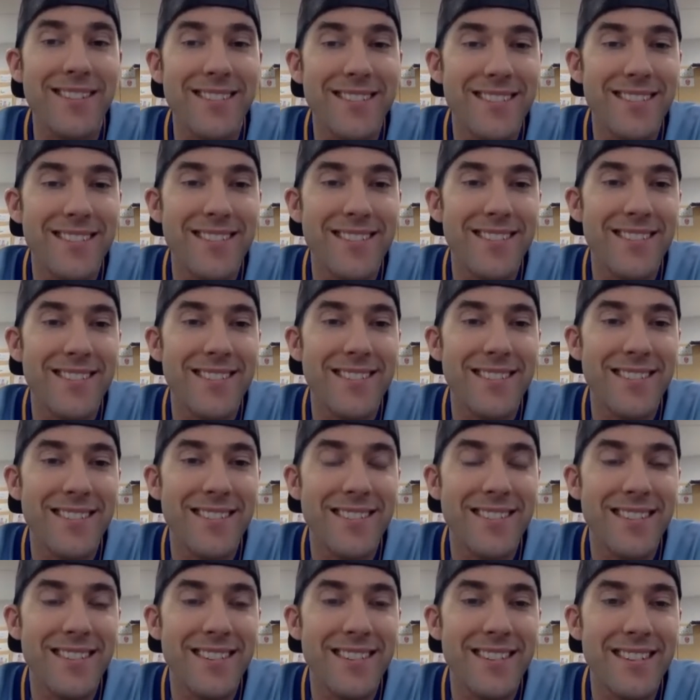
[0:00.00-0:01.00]

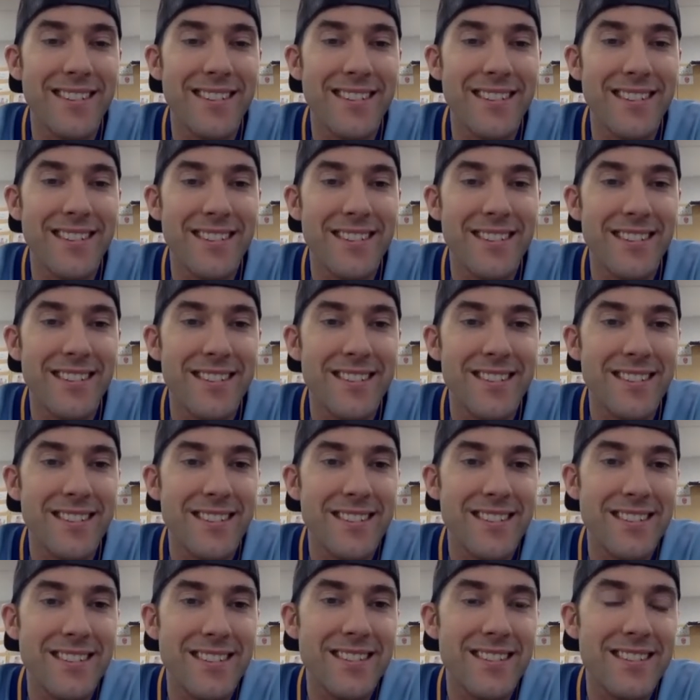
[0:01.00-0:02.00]

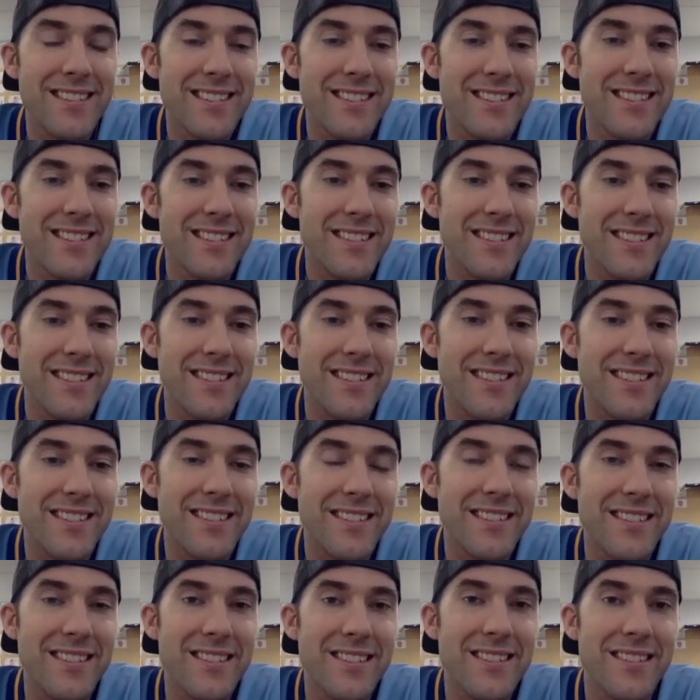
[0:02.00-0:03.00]

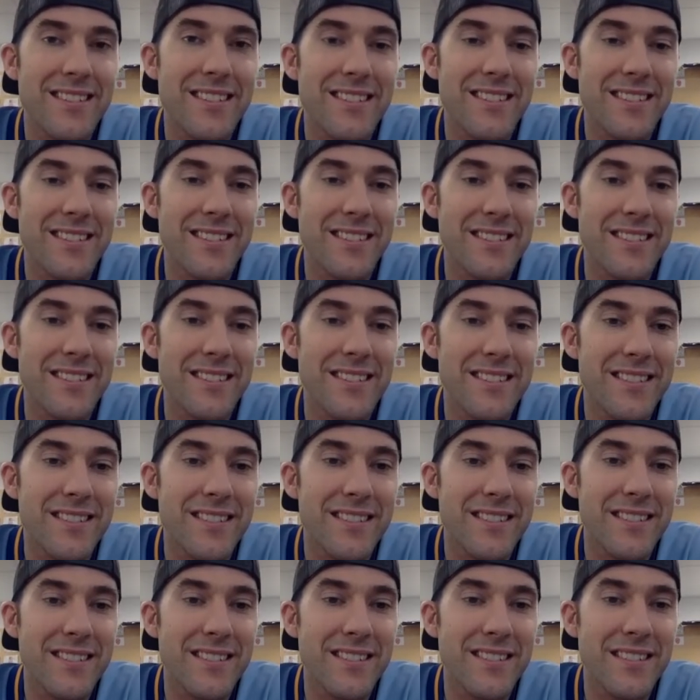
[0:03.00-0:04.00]

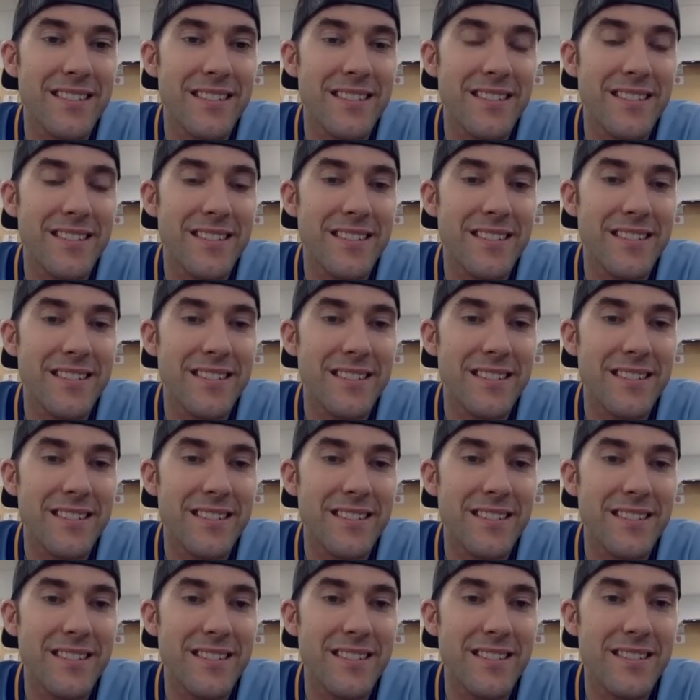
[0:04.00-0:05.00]
(not speaking)